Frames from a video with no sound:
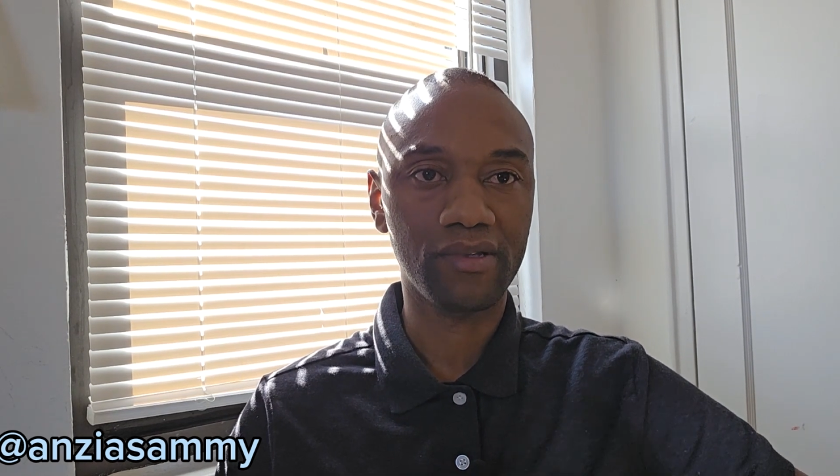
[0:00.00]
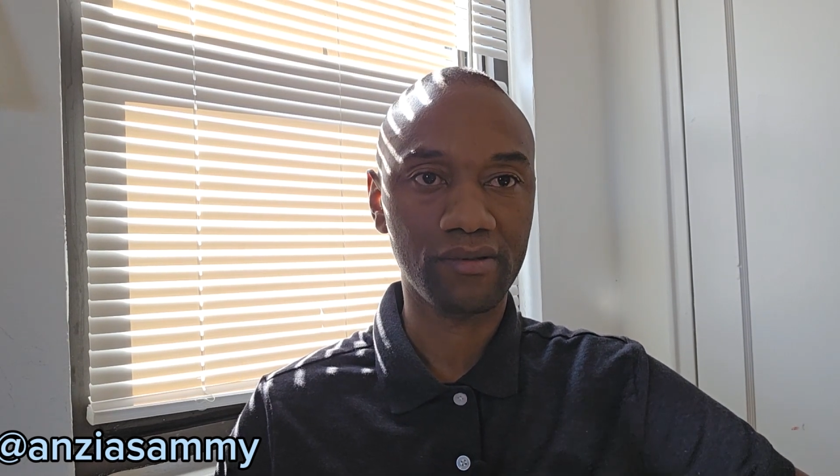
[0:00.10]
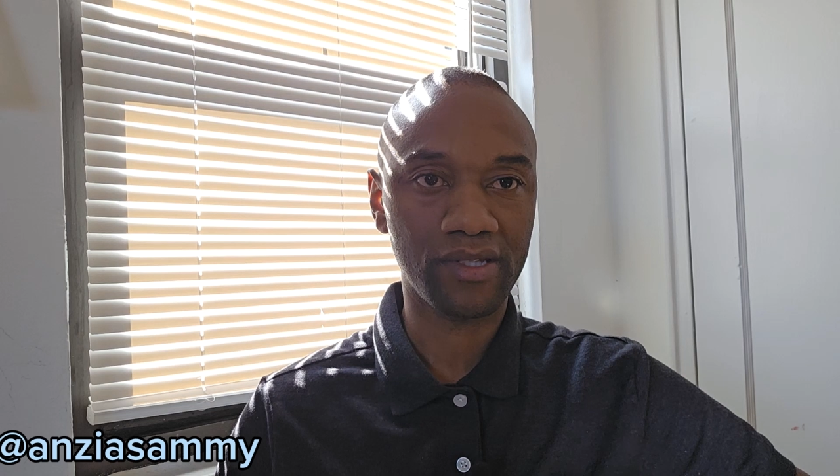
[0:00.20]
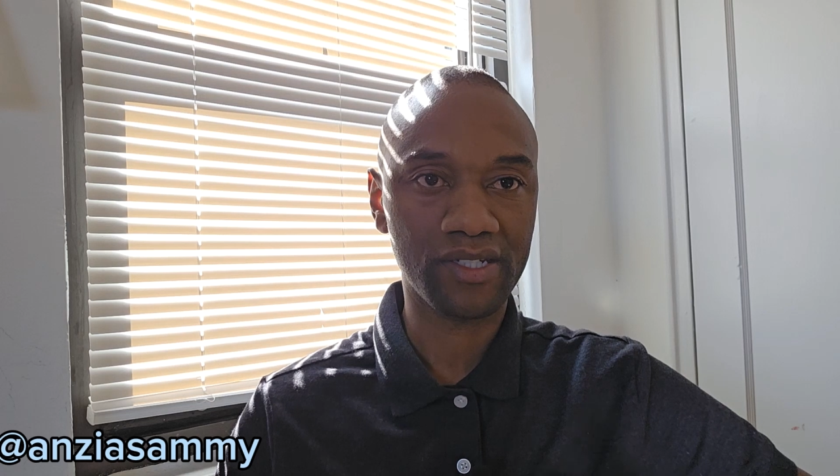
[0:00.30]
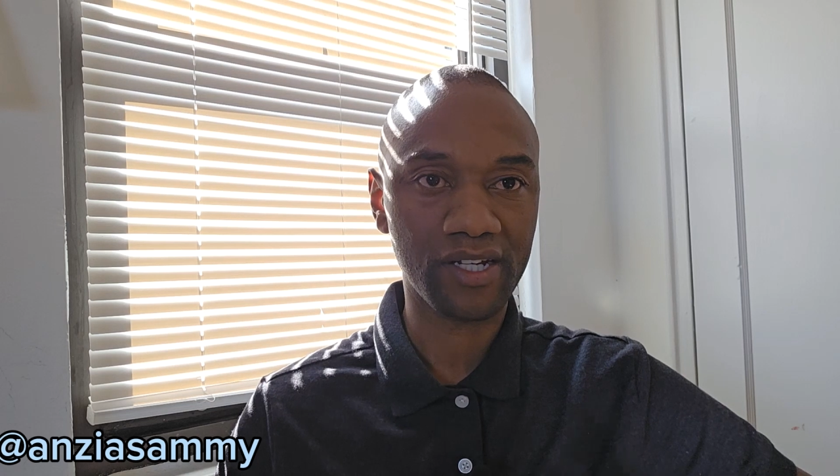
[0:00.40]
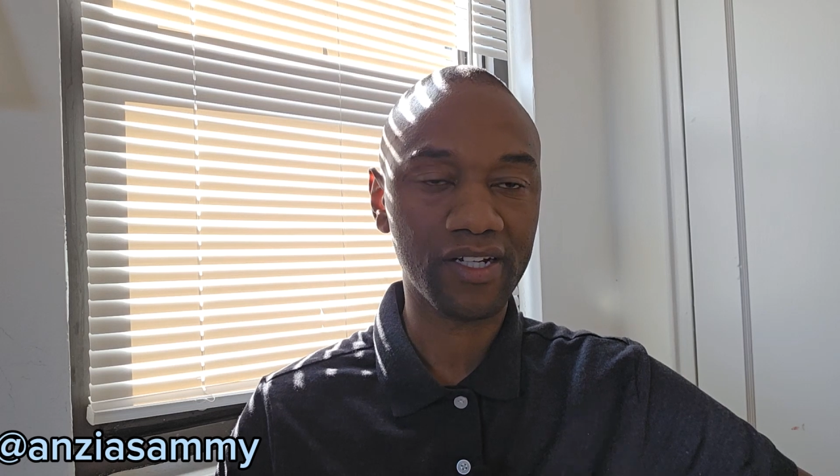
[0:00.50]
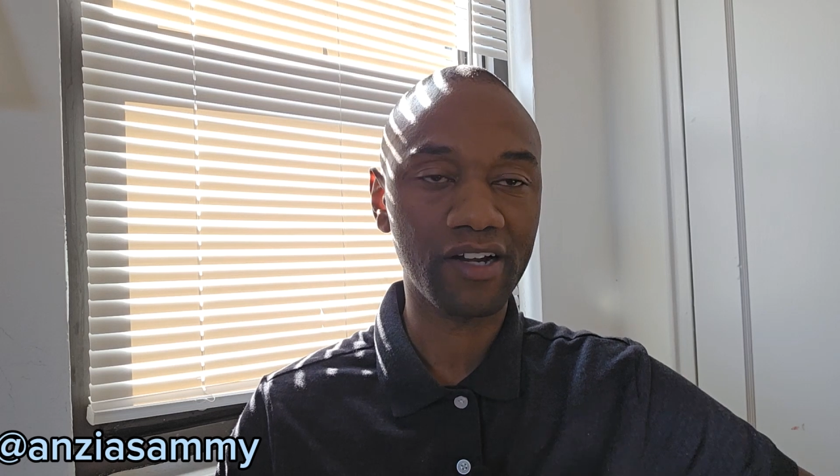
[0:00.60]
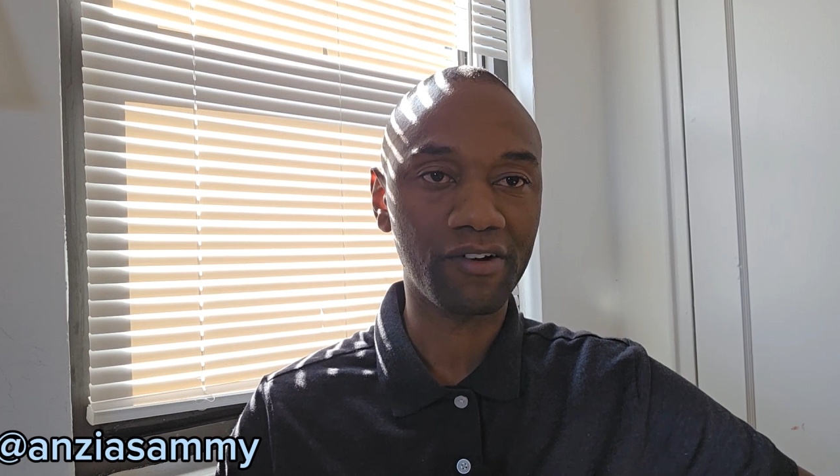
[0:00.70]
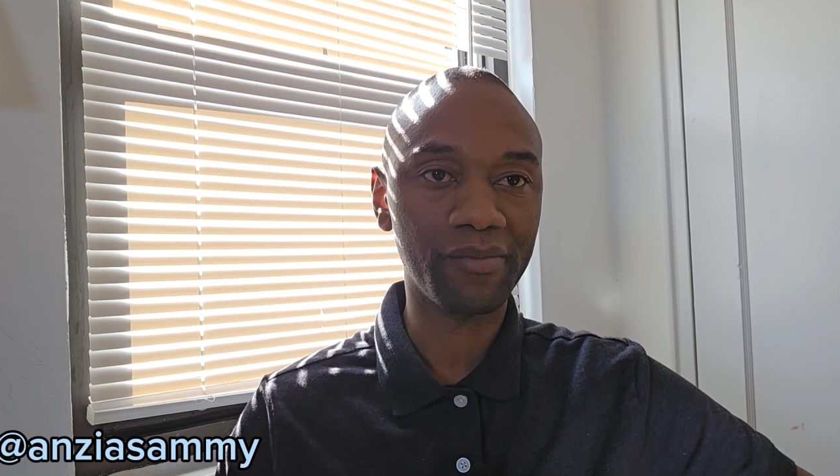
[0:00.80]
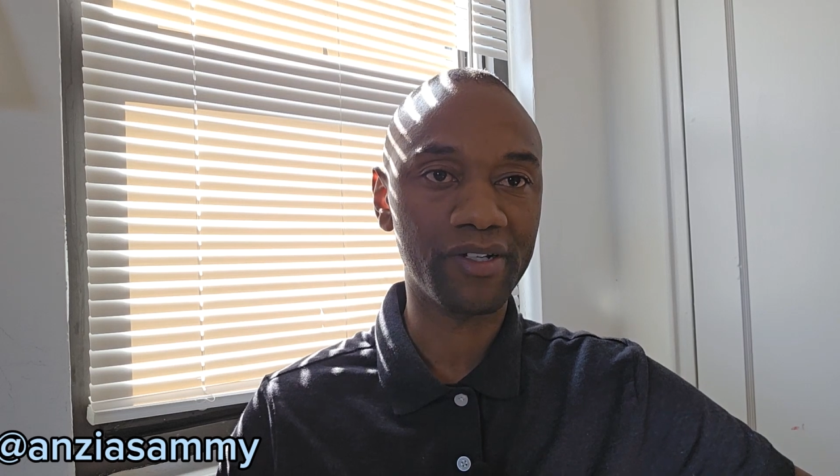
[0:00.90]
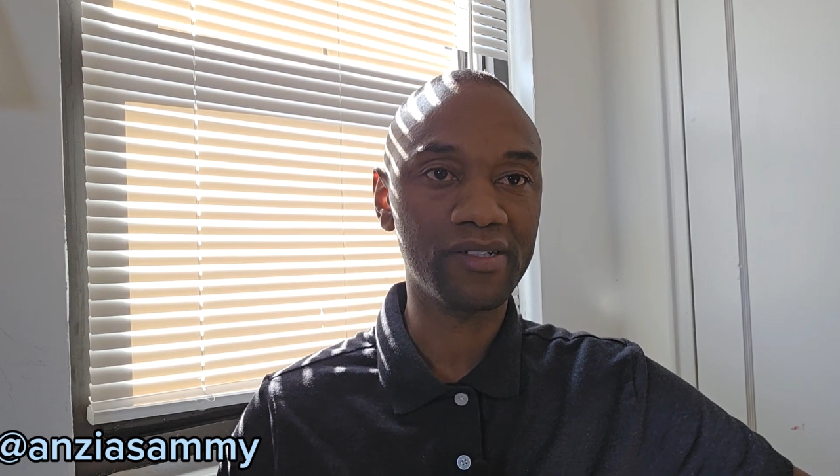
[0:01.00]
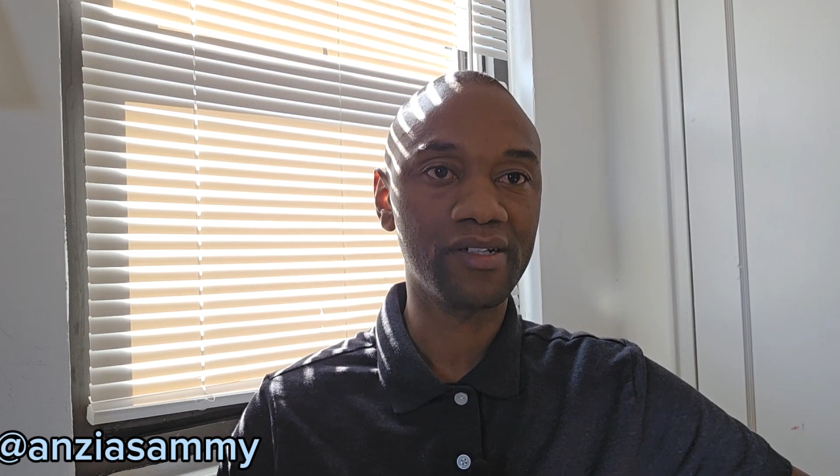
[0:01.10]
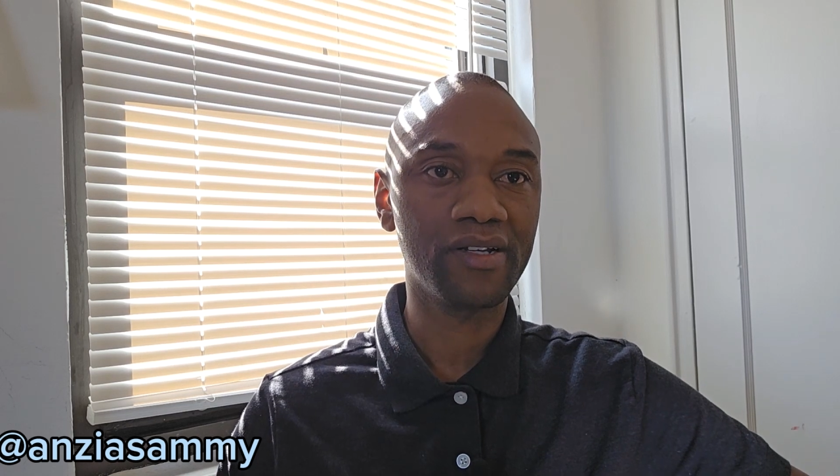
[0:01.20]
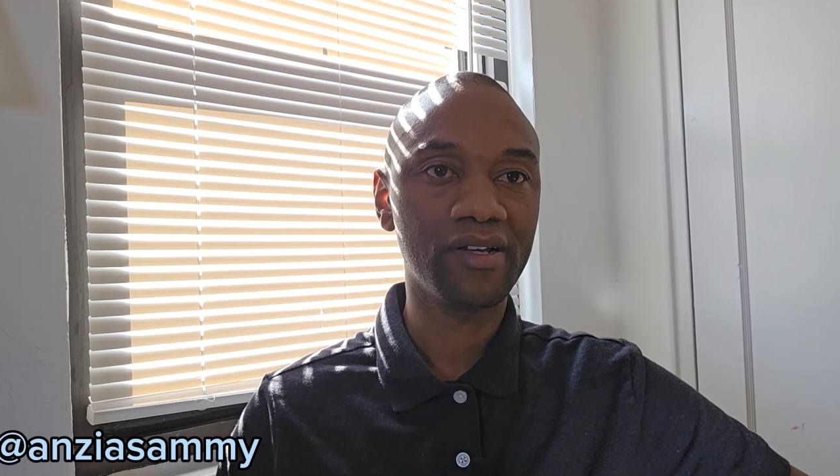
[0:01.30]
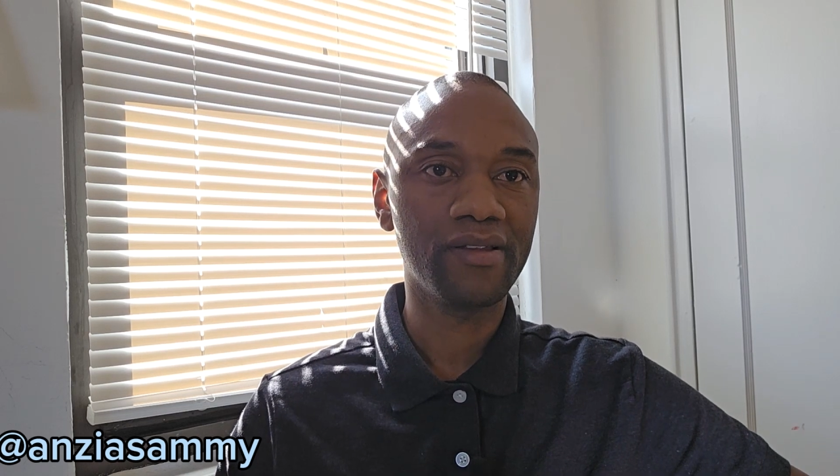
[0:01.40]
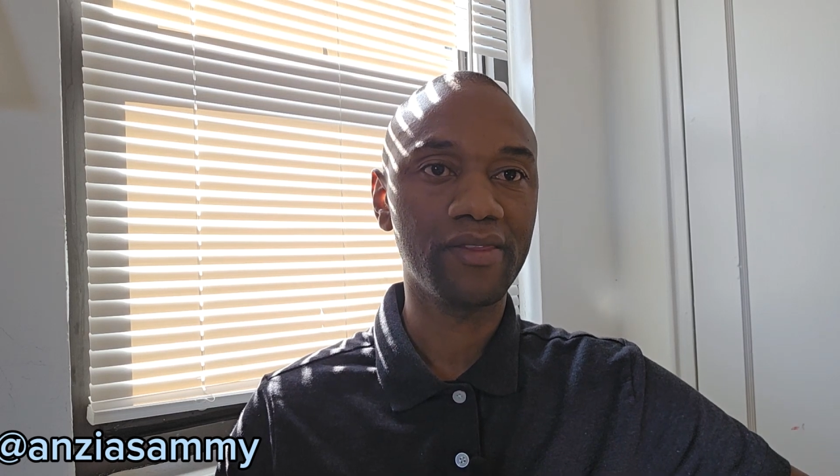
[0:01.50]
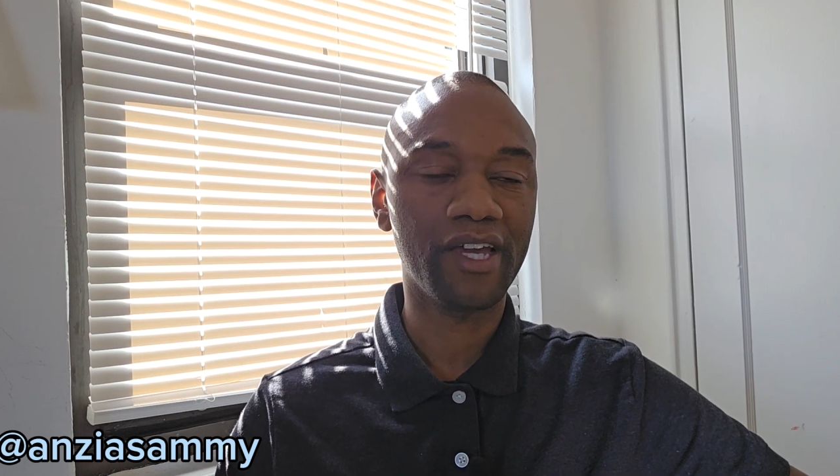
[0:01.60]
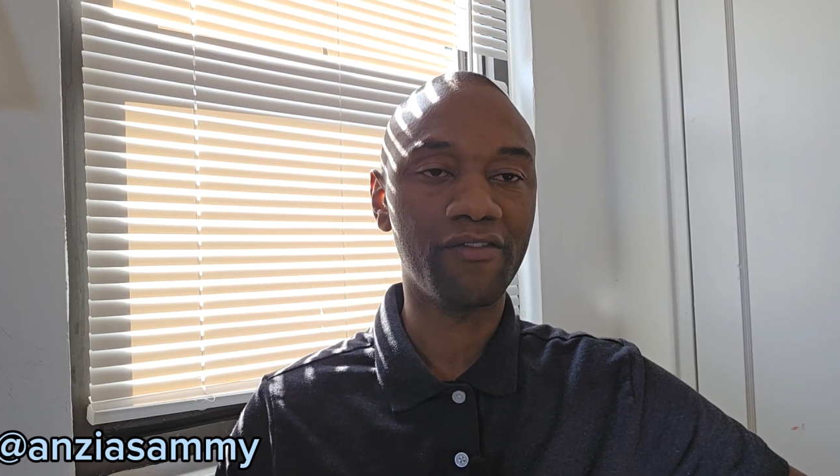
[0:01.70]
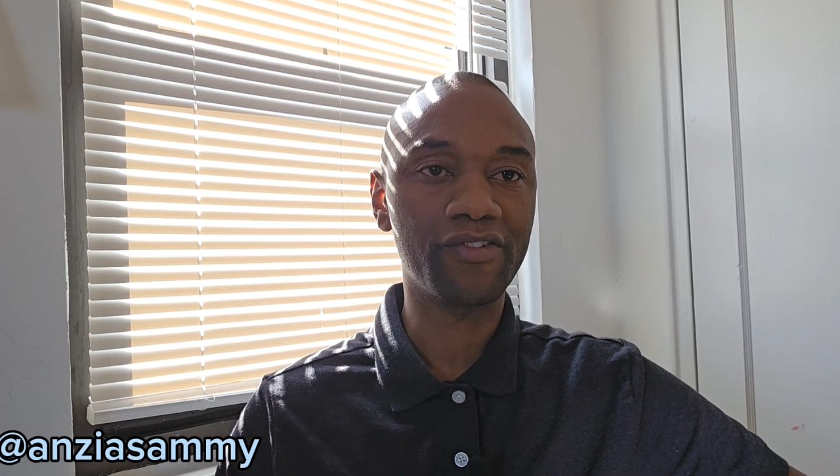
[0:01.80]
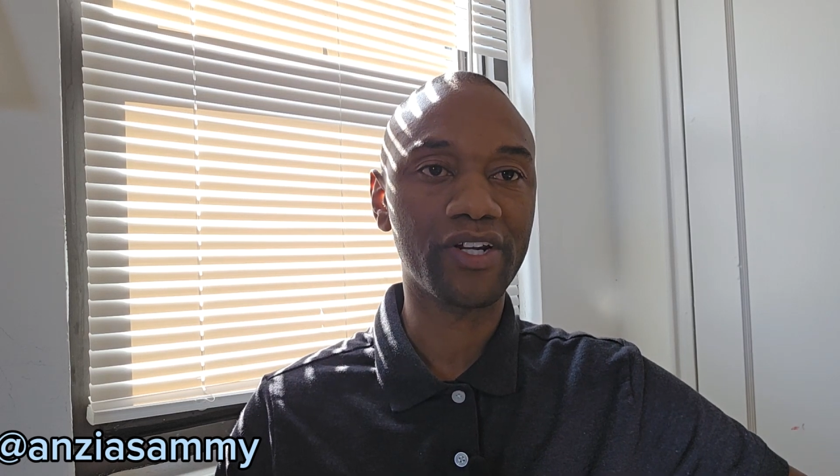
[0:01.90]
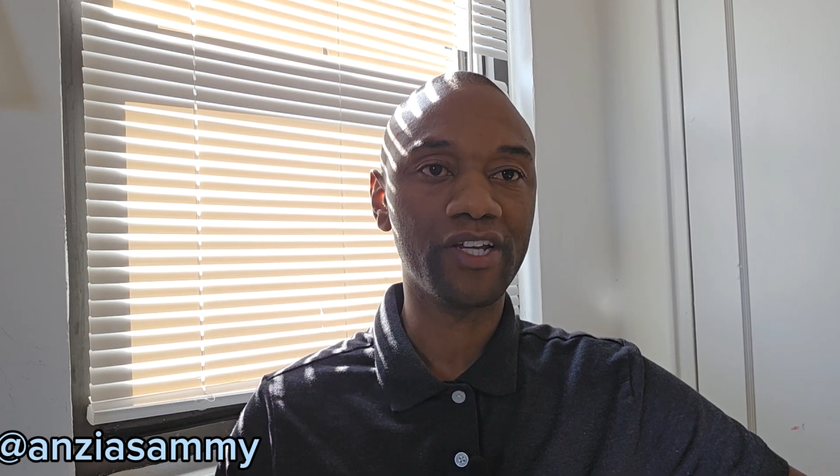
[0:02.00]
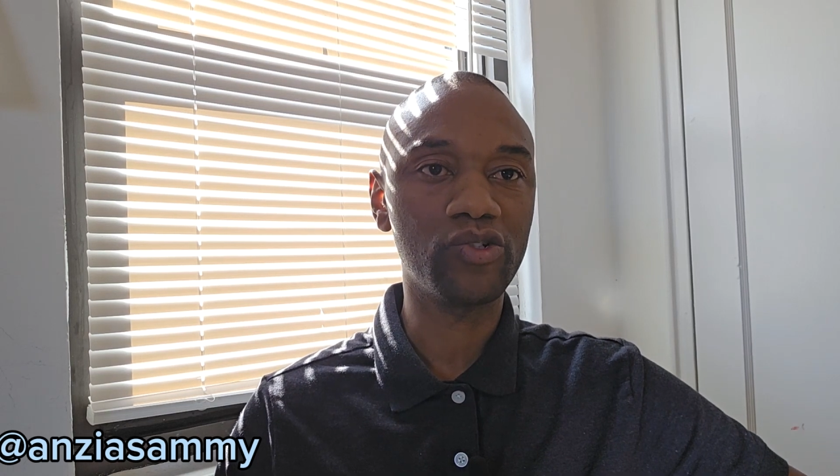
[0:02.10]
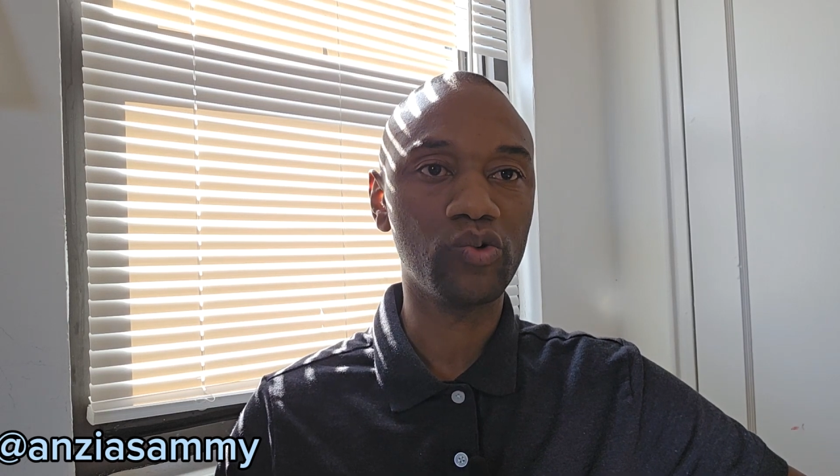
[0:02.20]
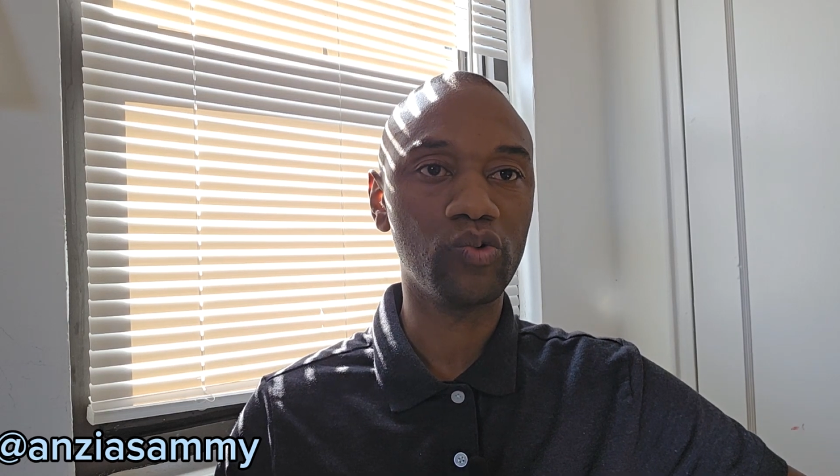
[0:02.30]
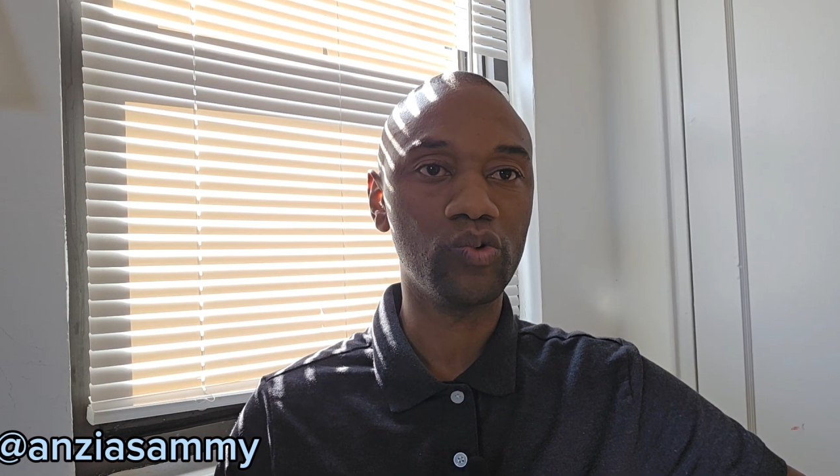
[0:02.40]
the state government, they have tried to